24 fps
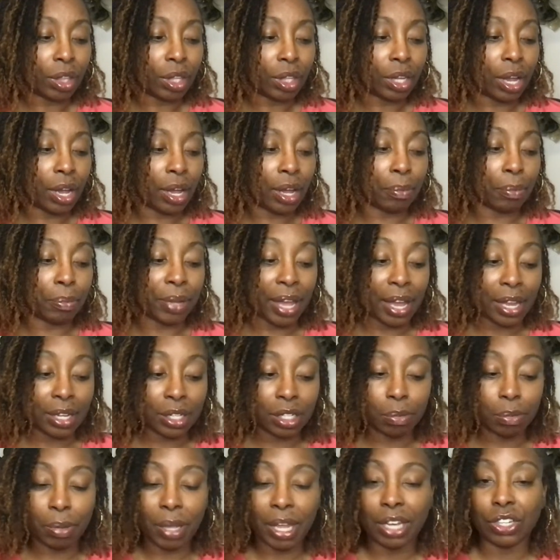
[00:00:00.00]

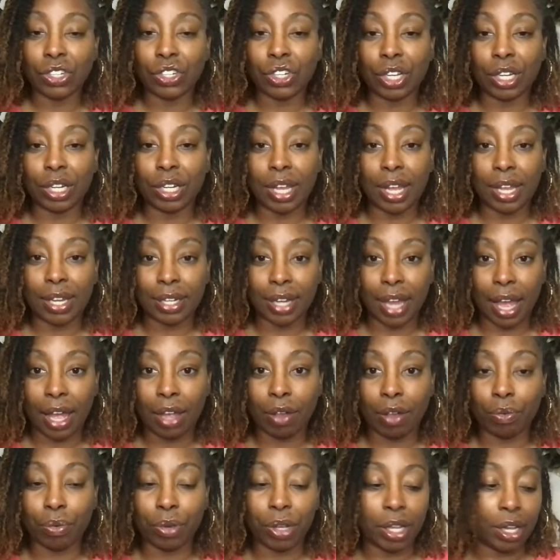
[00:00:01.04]
Constipation,
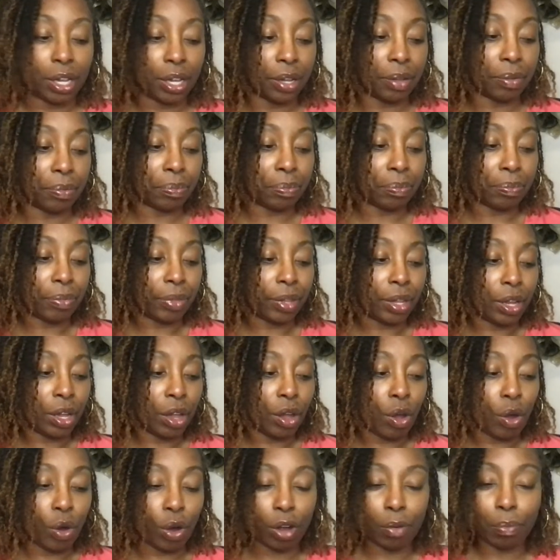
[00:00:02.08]
diarrhea,
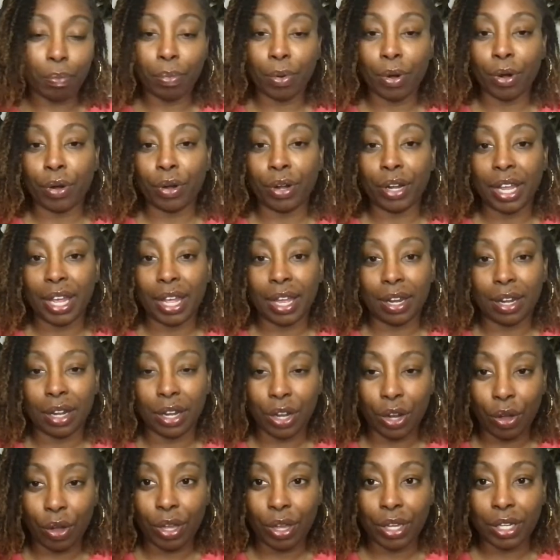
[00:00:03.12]
heartburn,
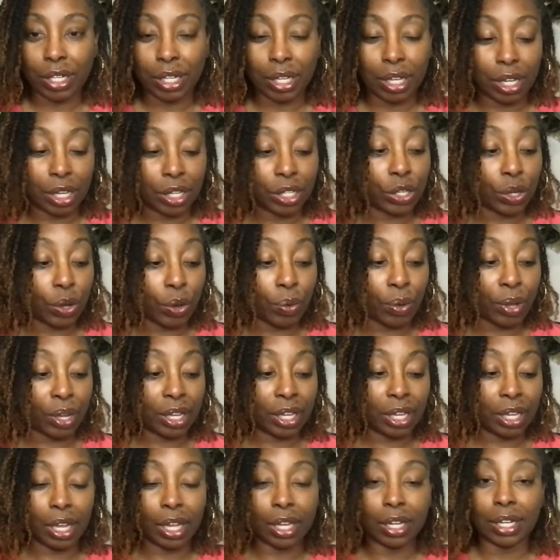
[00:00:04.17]
and nausea. So,
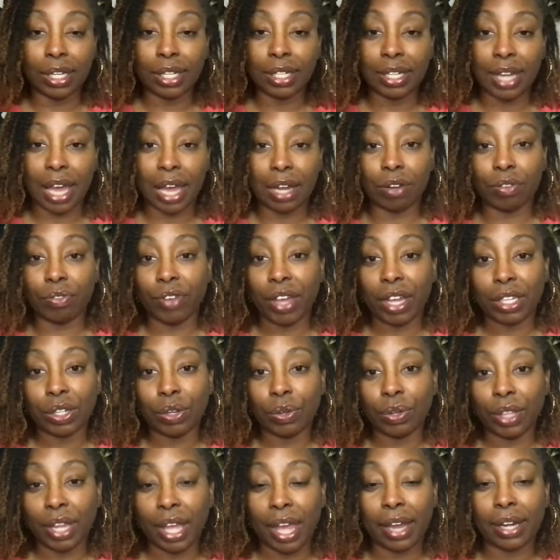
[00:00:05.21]
again, the side effects
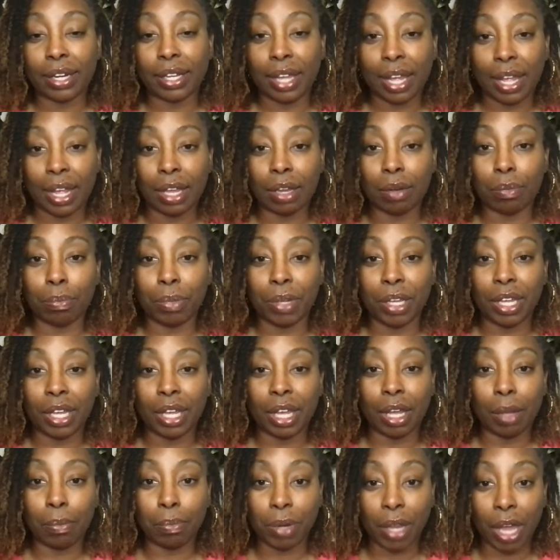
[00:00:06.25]
on that can
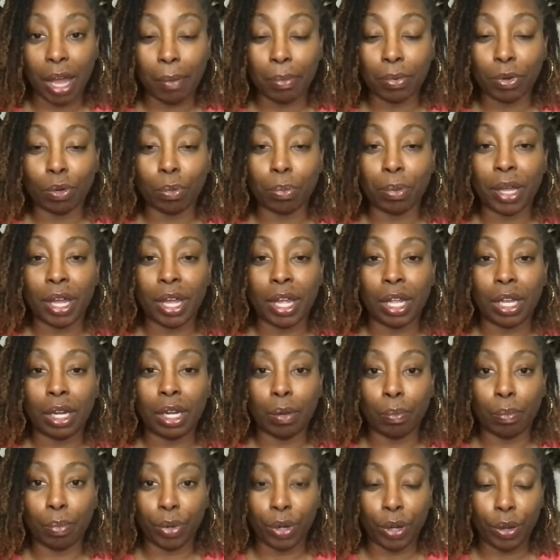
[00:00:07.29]
be abdominal
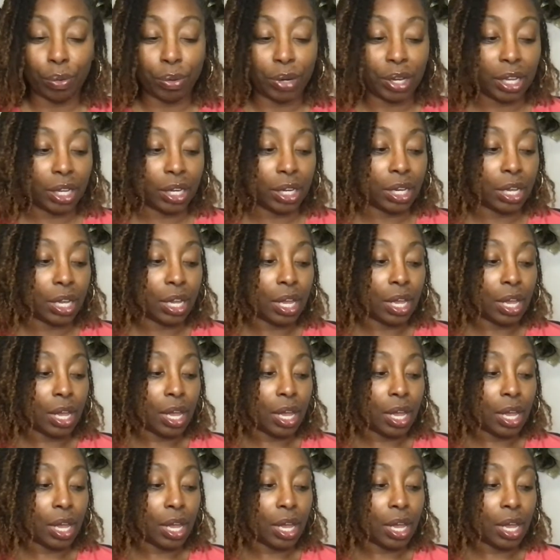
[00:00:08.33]
pain, bloating,